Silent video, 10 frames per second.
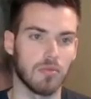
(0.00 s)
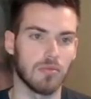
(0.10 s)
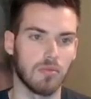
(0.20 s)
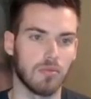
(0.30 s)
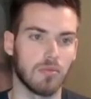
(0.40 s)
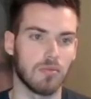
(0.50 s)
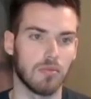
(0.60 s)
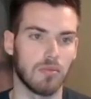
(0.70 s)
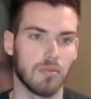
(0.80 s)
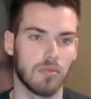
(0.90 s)

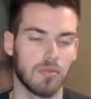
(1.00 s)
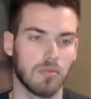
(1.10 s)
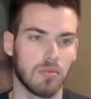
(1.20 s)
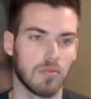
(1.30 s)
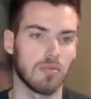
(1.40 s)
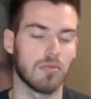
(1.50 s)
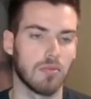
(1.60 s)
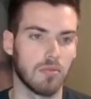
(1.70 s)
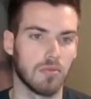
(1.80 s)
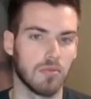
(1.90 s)

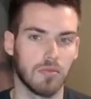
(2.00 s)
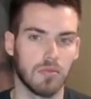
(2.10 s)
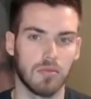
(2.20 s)
This person isn't speaking.